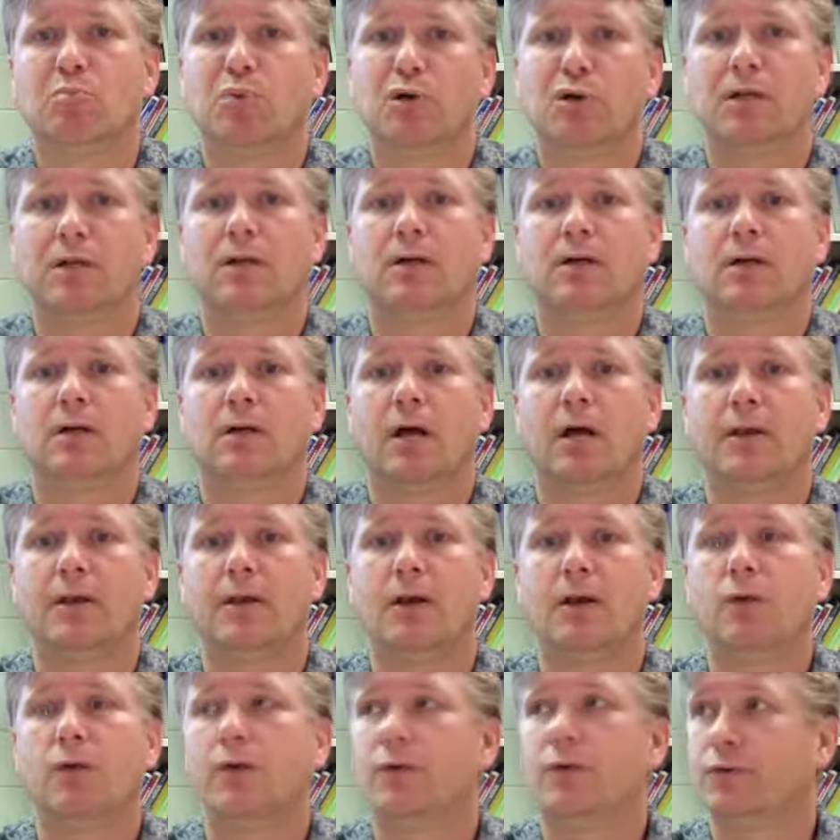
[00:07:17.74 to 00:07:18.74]
You can put
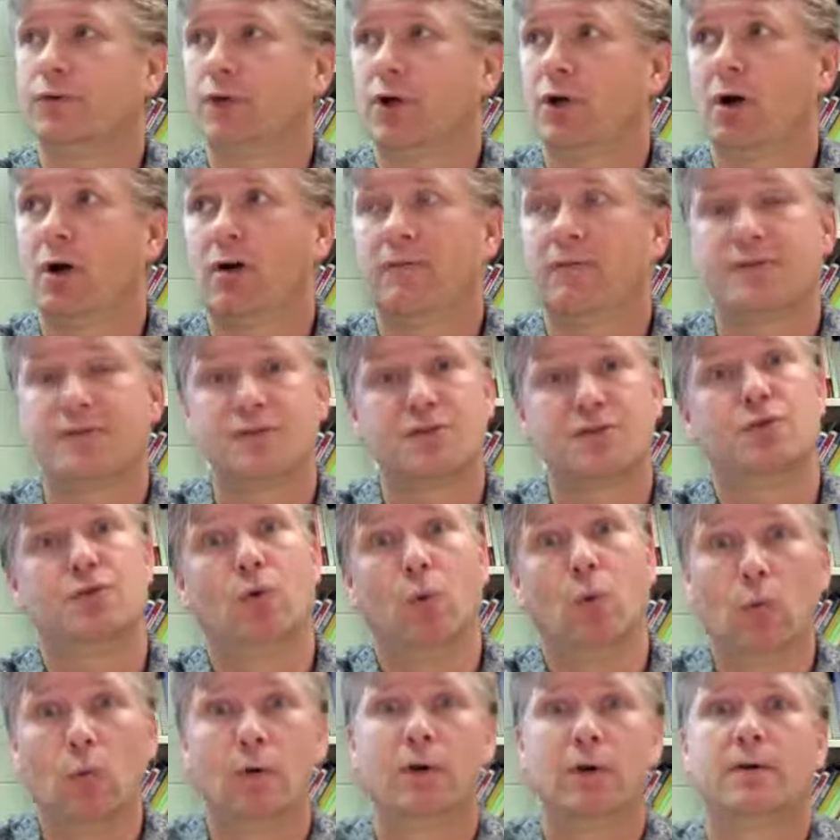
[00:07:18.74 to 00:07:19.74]
a note on your
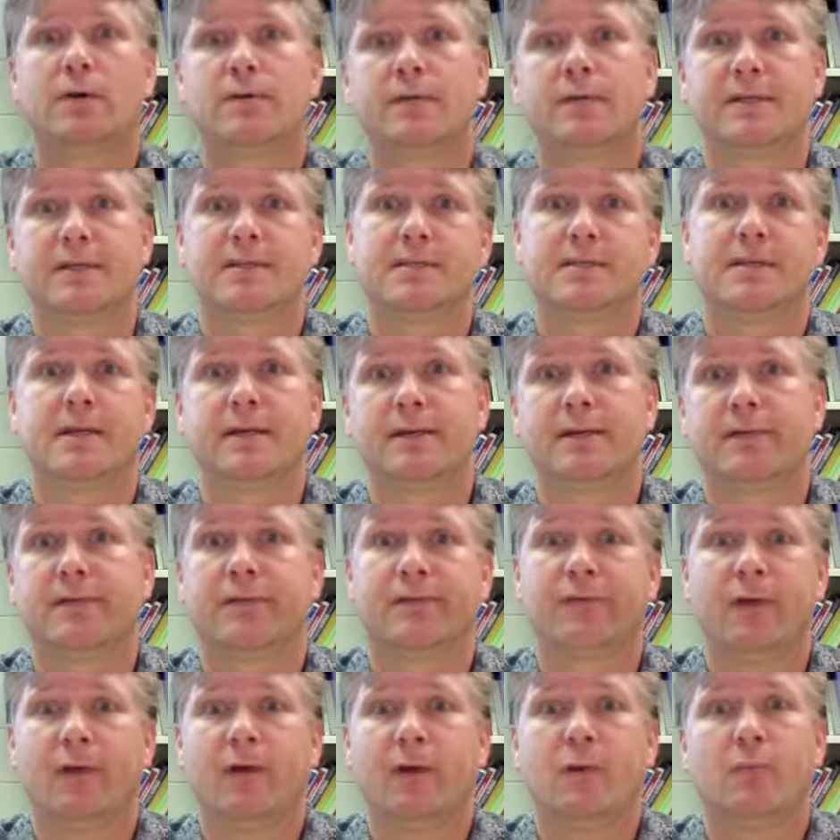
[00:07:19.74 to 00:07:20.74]
office door that
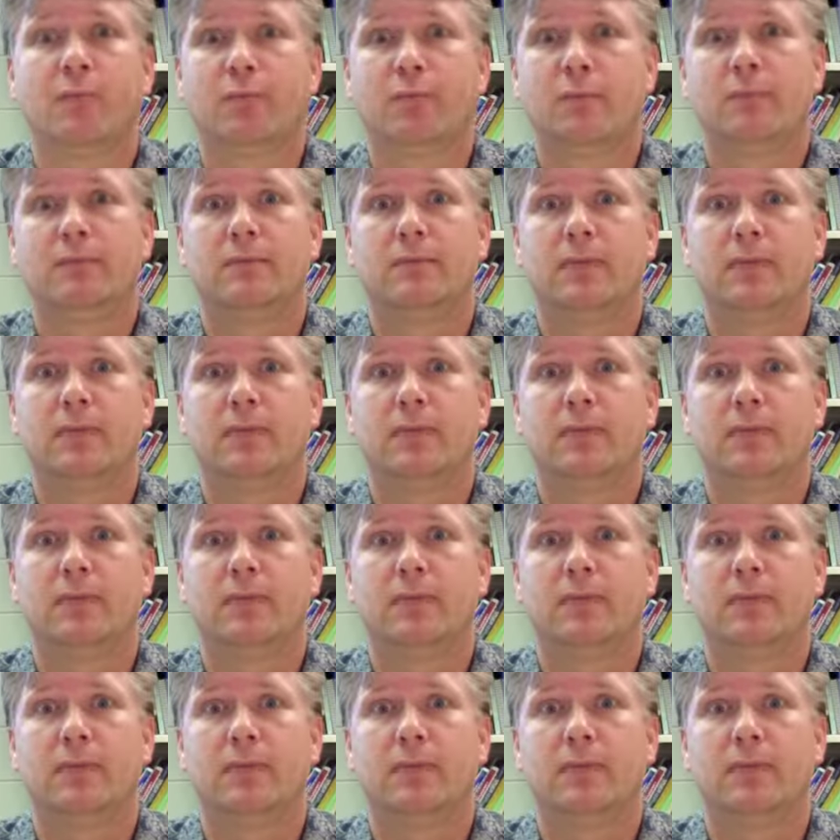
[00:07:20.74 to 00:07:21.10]
says,